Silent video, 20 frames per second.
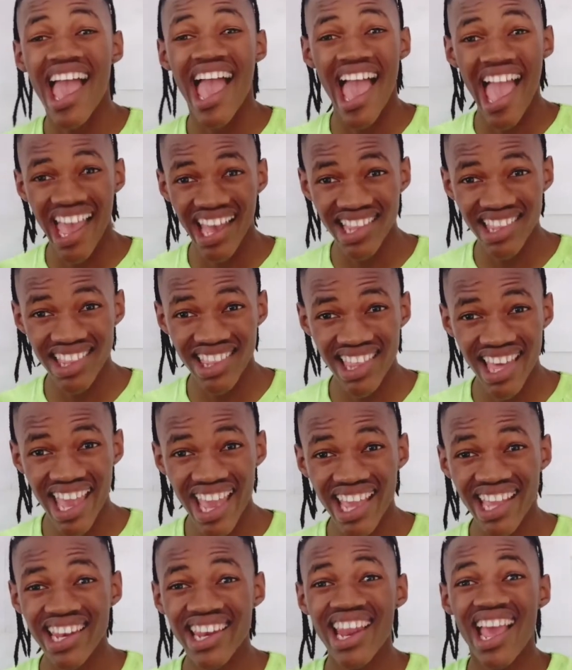And
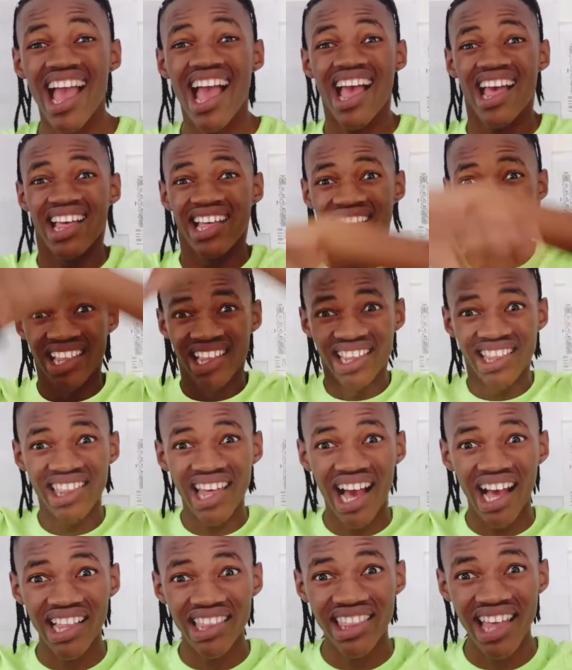then
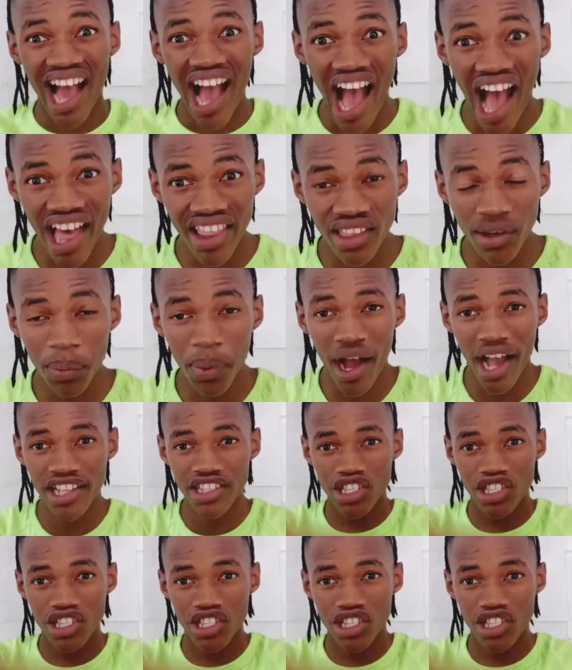the other part